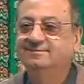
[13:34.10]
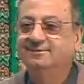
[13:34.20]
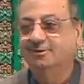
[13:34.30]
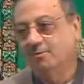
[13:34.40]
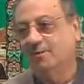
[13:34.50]

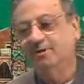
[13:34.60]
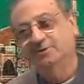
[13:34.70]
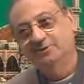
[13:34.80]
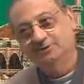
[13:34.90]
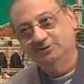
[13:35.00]
Now mind you,
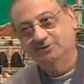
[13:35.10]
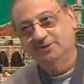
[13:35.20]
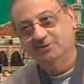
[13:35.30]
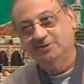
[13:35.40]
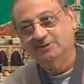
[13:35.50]
this is a
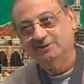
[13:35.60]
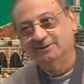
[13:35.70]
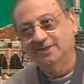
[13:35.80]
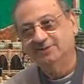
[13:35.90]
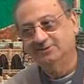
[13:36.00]
new
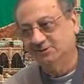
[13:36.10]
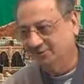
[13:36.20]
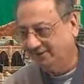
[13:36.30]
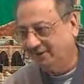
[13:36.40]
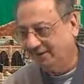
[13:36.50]
exercise. You
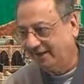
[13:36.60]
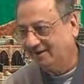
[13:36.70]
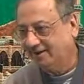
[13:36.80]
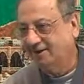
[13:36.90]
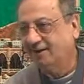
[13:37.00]
will get a
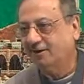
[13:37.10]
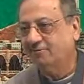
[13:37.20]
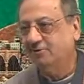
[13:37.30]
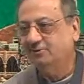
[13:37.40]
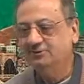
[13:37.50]
little
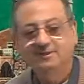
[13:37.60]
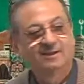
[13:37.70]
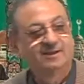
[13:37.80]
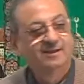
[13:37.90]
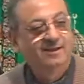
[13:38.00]
confused.
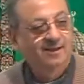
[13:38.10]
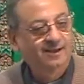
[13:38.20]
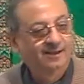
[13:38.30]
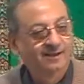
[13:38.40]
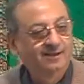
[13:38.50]
Huh?
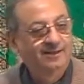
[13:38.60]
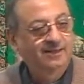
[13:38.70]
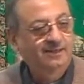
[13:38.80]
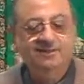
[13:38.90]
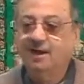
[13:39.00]

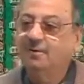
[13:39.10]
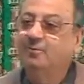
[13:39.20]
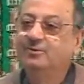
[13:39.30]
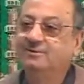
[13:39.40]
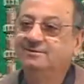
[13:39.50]

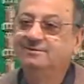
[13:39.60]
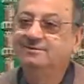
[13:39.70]
Kitabun.